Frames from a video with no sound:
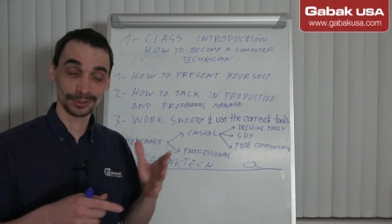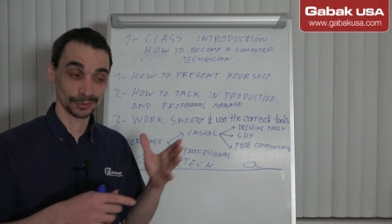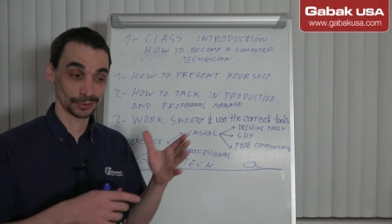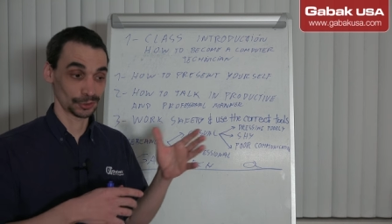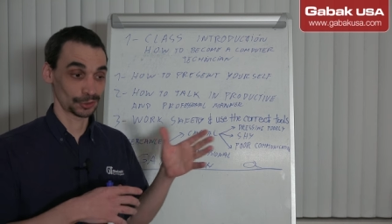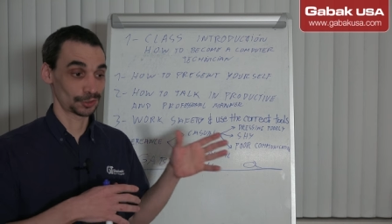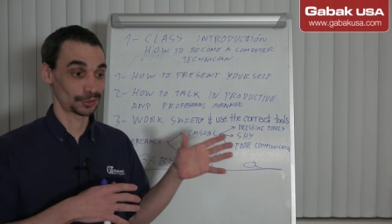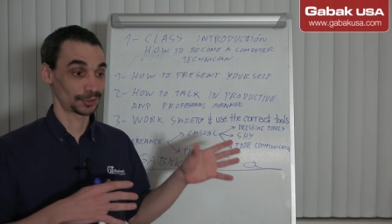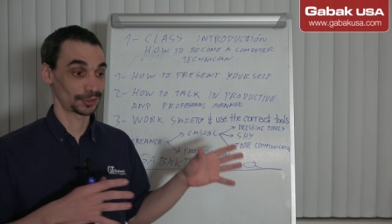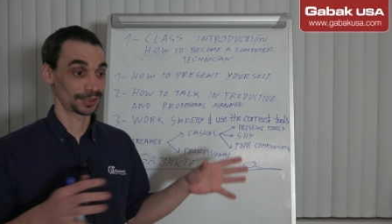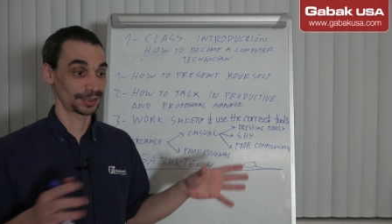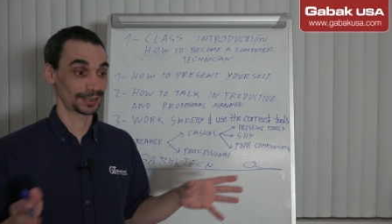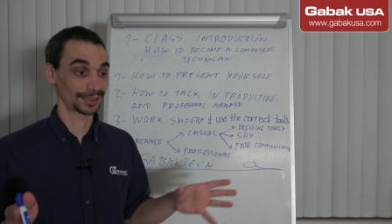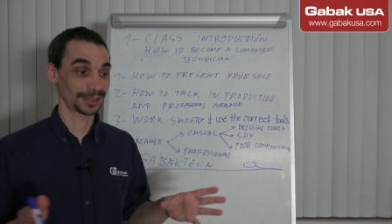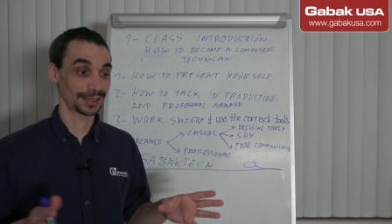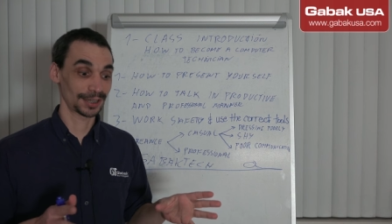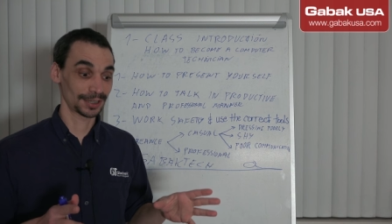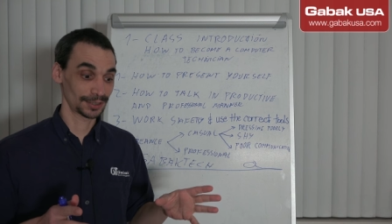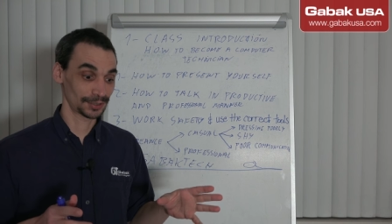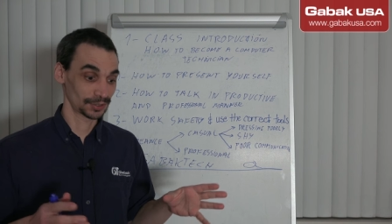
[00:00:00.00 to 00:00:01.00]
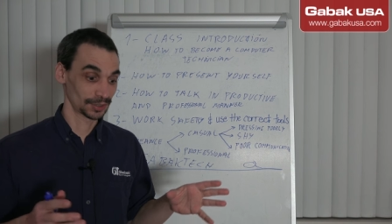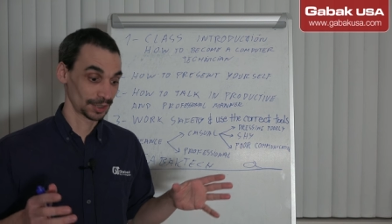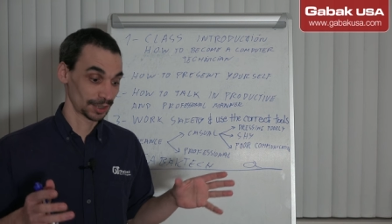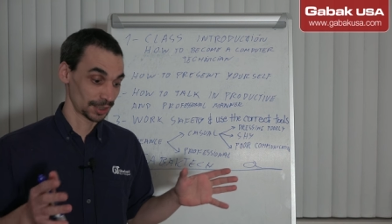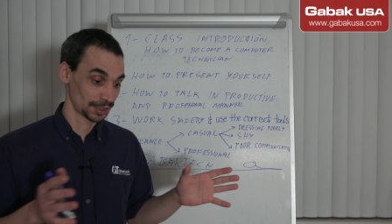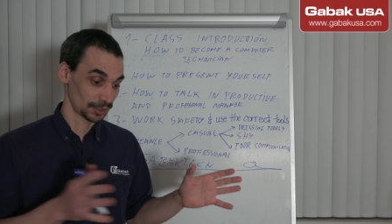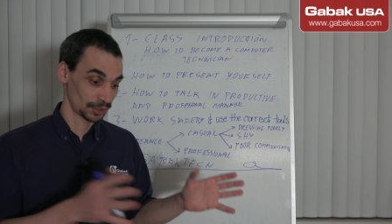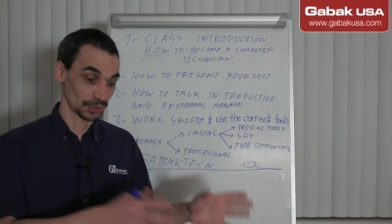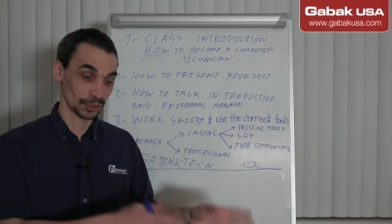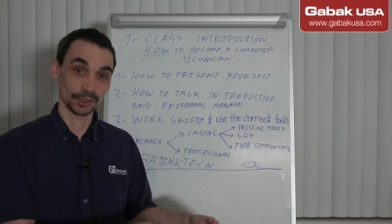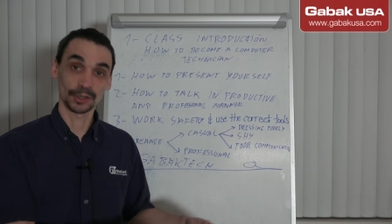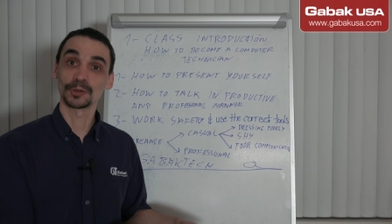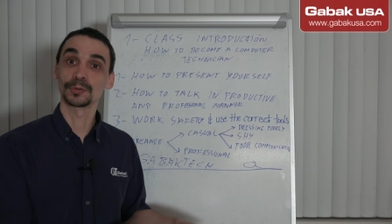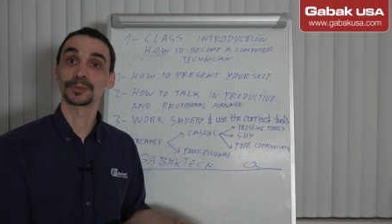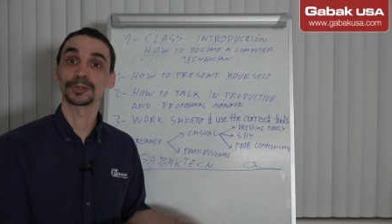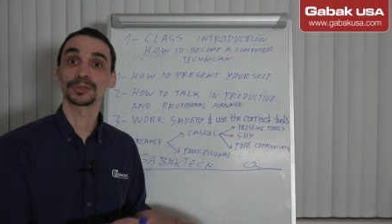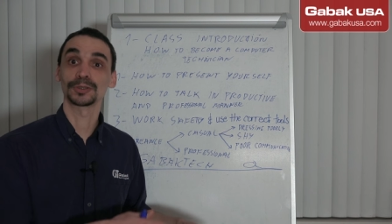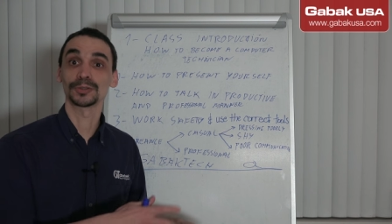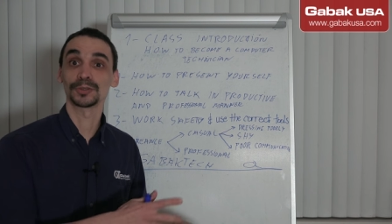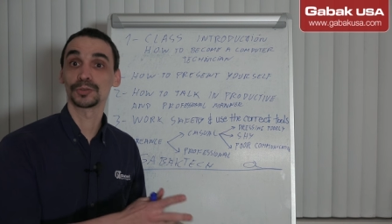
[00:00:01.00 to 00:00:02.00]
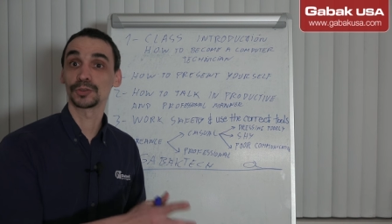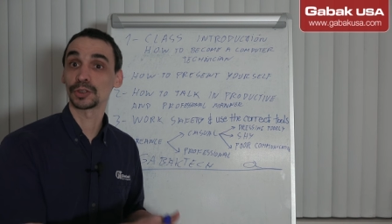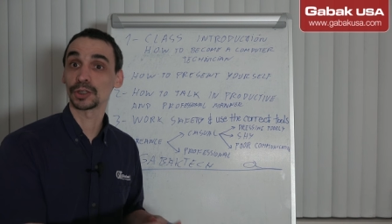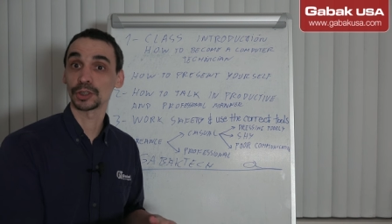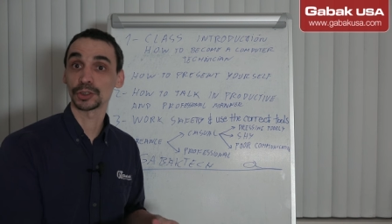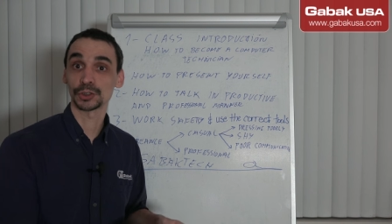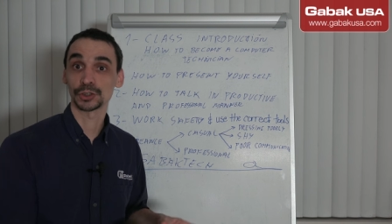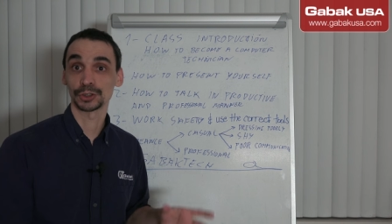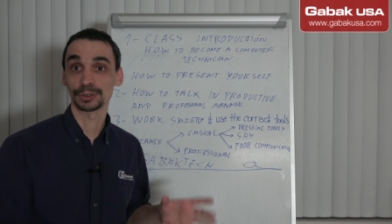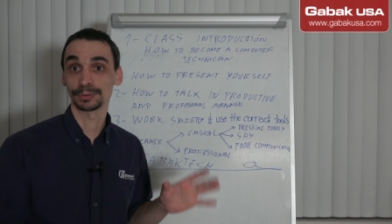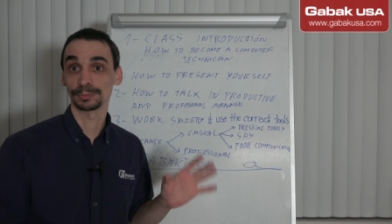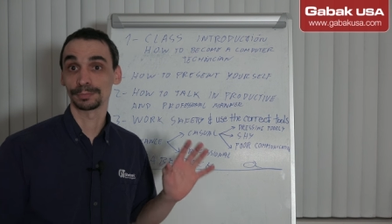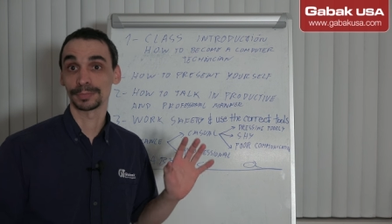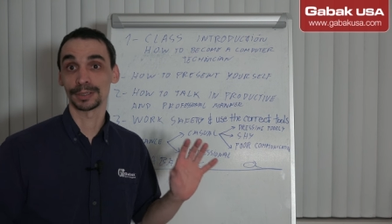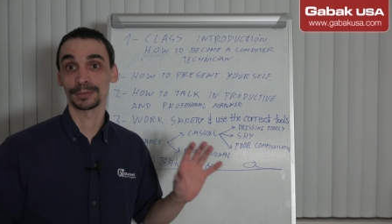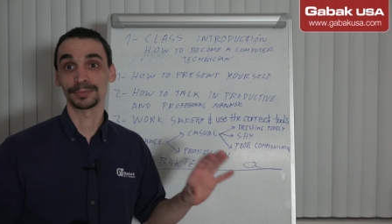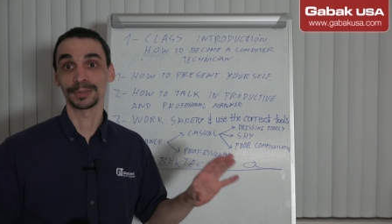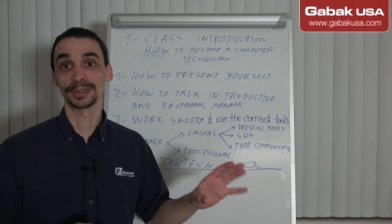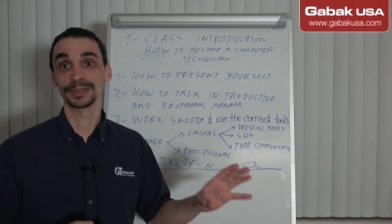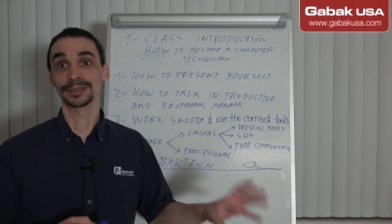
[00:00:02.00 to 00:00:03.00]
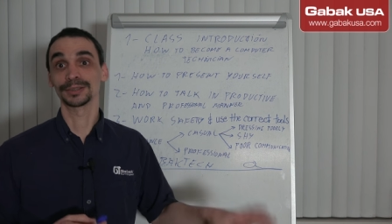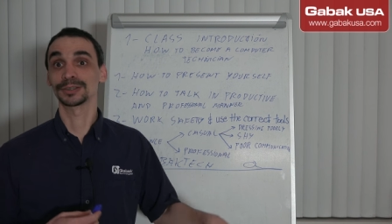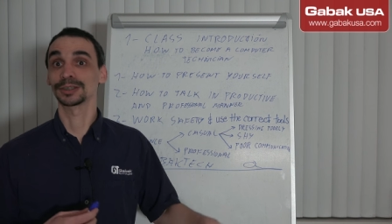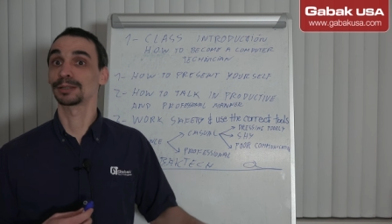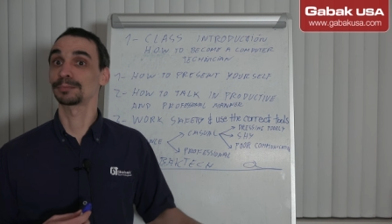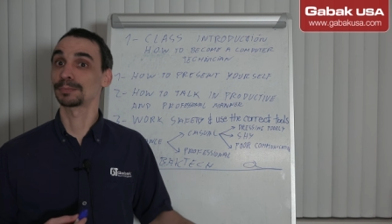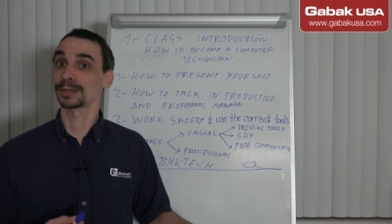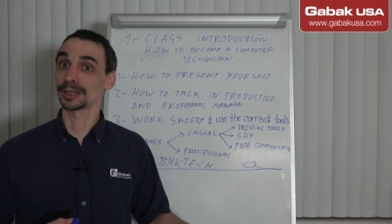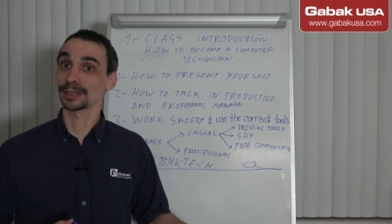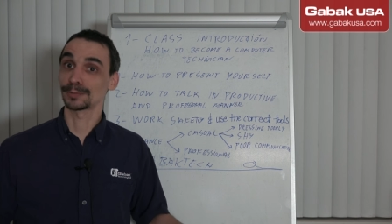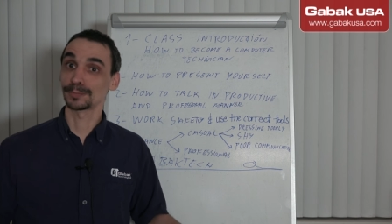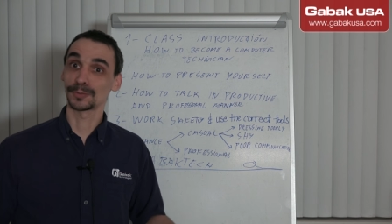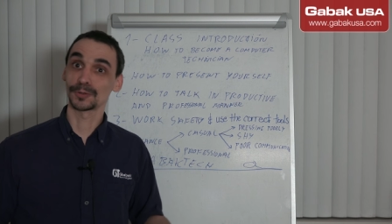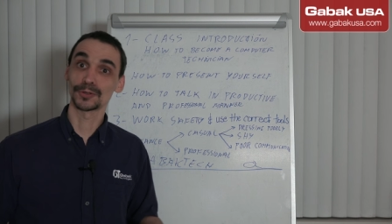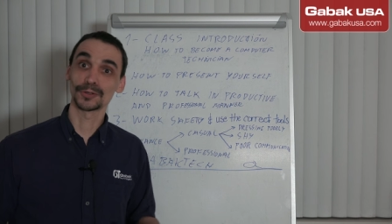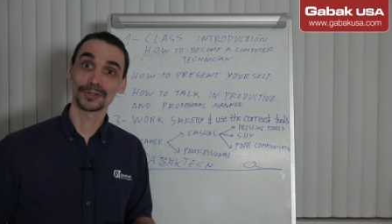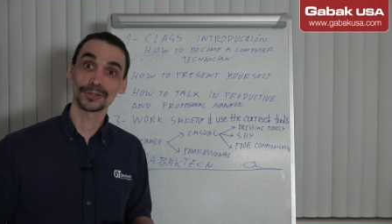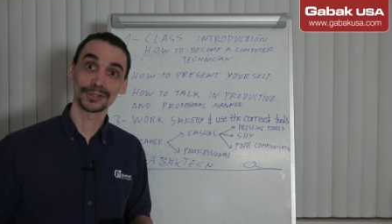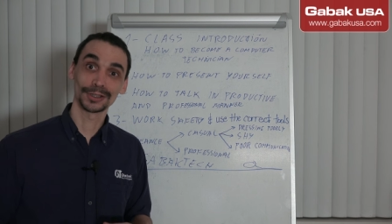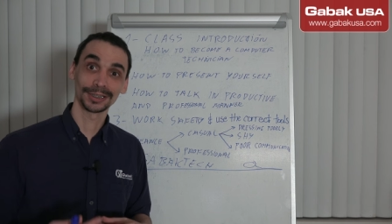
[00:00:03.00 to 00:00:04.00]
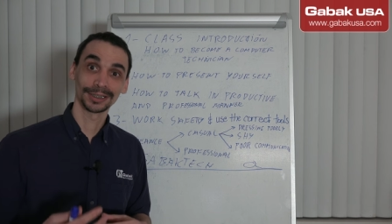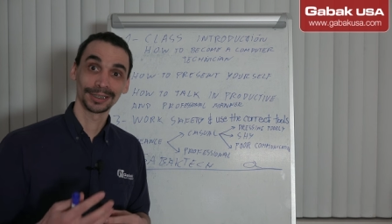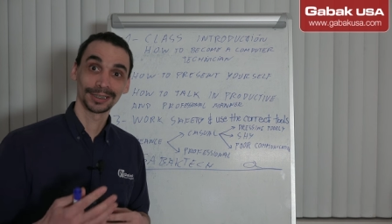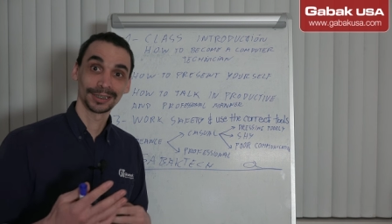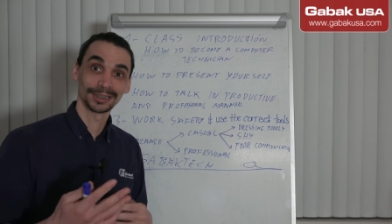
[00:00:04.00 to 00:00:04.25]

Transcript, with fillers: So in case you're going to touch maybe some motherboard,